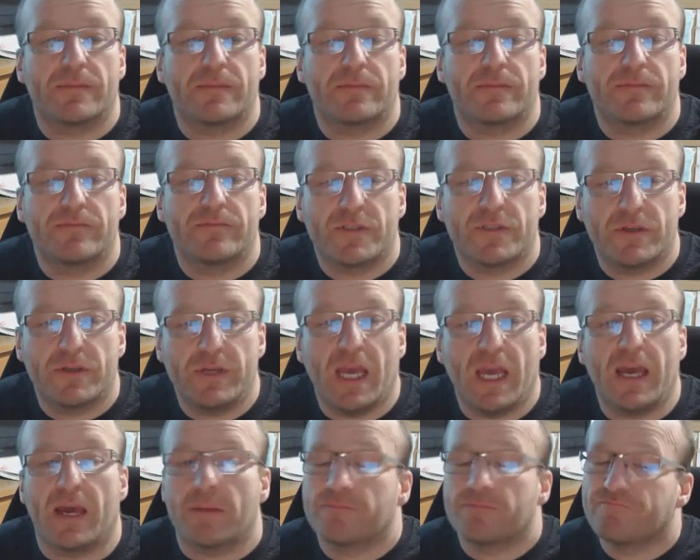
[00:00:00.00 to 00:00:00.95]
So yeah,
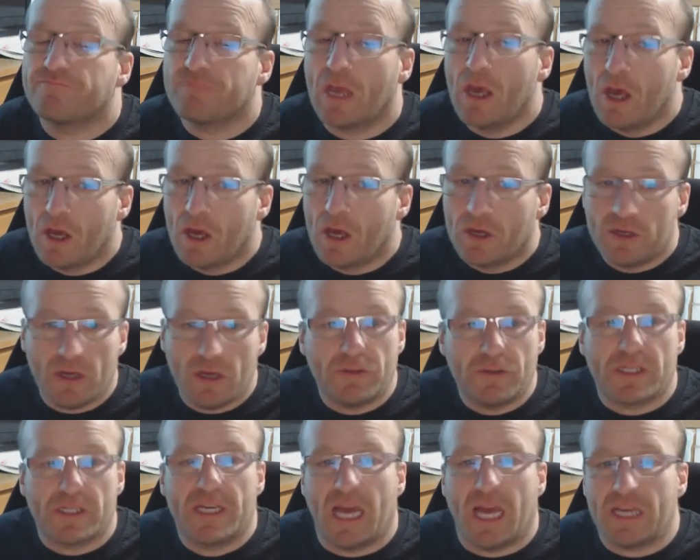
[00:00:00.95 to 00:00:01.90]
go to
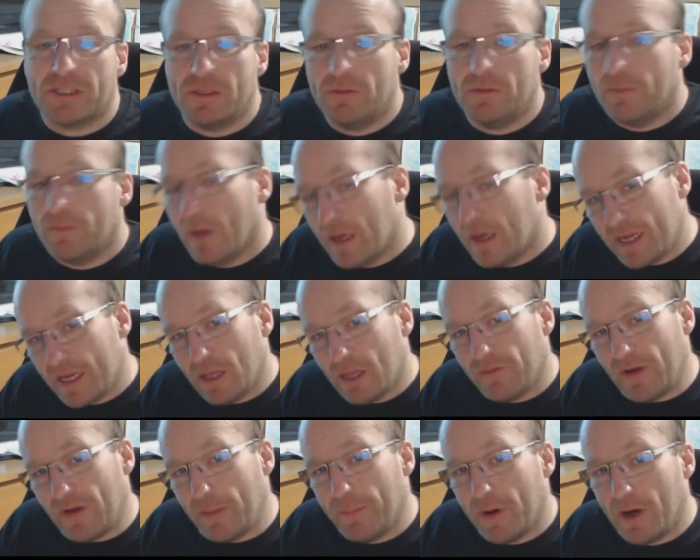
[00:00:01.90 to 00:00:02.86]
castle, kill
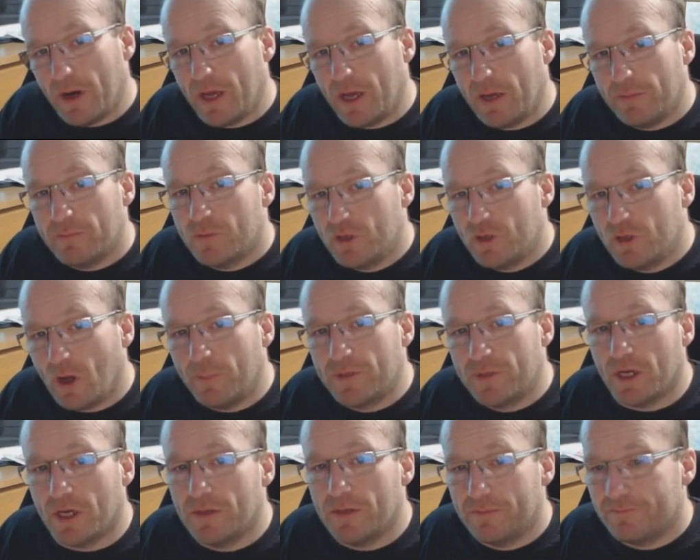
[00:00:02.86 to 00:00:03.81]
vampire, job
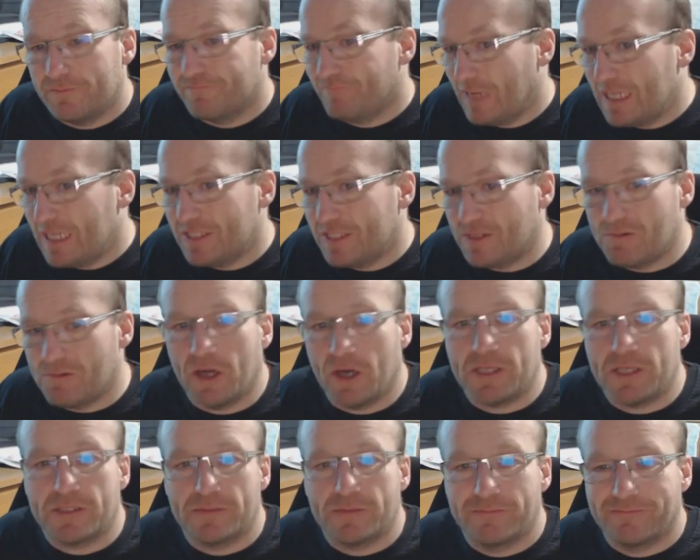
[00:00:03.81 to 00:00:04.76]
done, easy right?
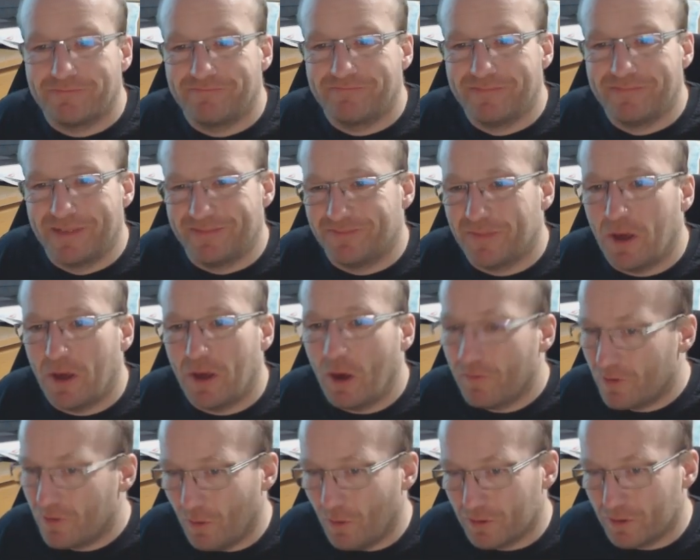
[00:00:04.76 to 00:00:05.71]
Of
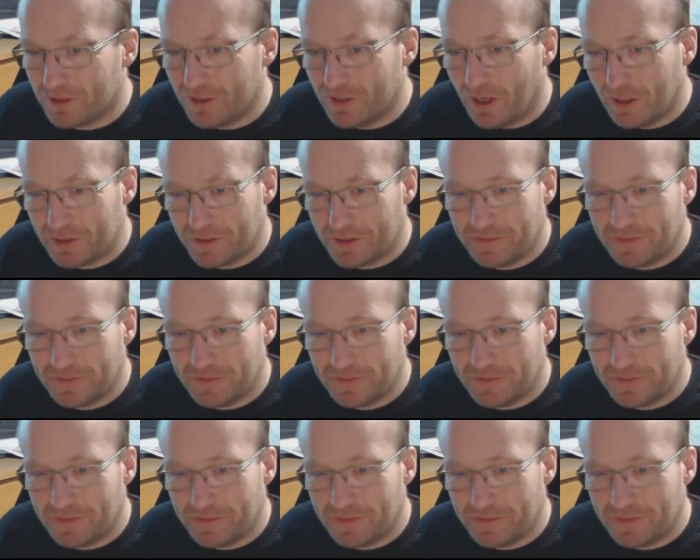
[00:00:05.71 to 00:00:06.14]
course not.